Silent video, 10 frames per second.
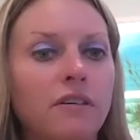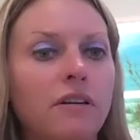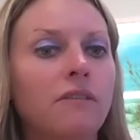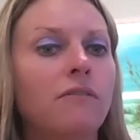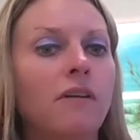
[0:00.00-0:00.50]

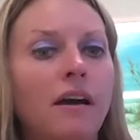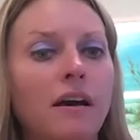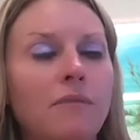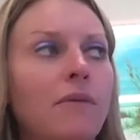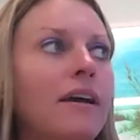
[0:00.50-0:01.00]

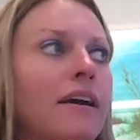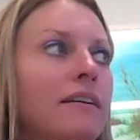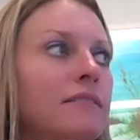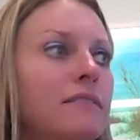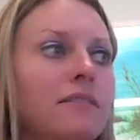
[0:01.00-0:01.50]
I
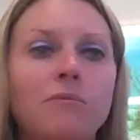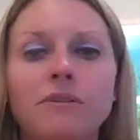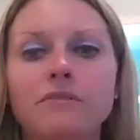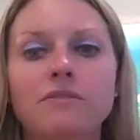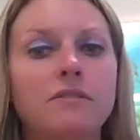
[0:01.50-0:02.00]
had
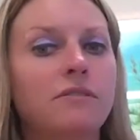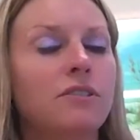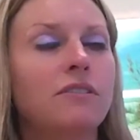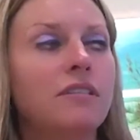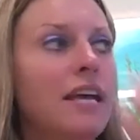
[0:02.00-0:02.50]
someone
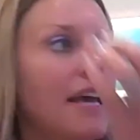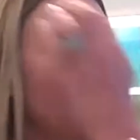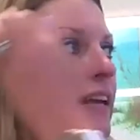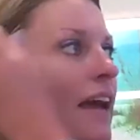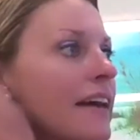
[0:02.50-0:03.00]
just
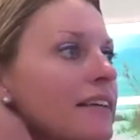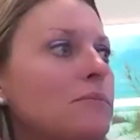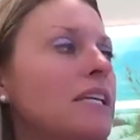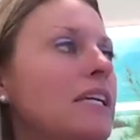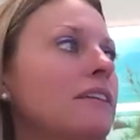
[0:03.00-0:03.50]
today ask
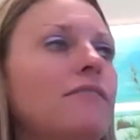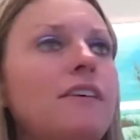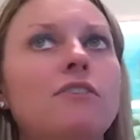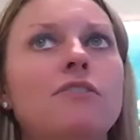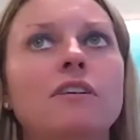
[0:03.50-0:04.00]
me if
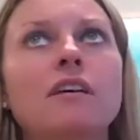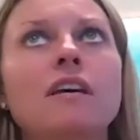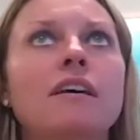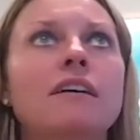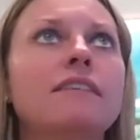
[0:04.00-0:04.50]
he could
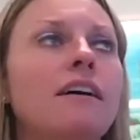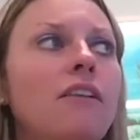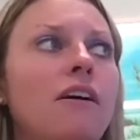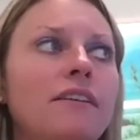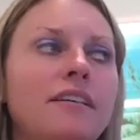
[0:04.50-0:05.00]
tell
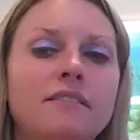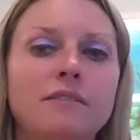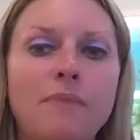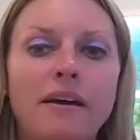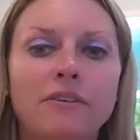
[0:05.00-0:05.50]
on his
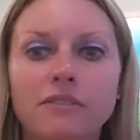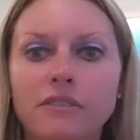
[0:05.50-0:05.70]
spouse.